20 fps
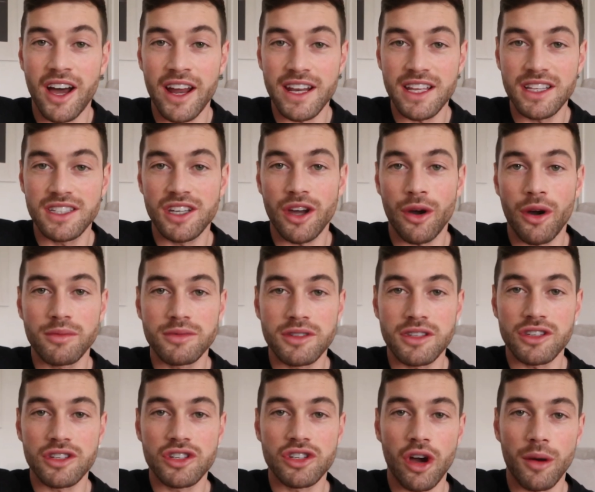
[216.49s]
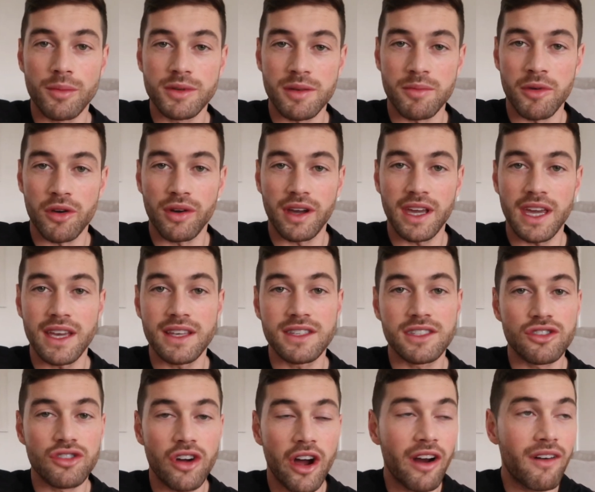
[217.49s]
I need to go up to the shops in Milton Keynes
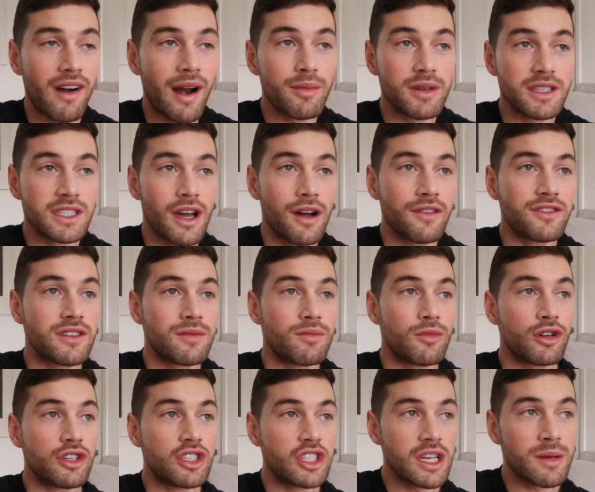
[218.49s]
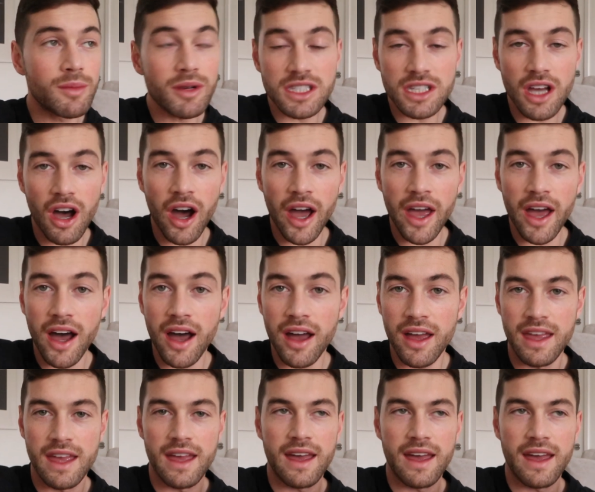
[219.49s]
to try and grab myself some more gym attire.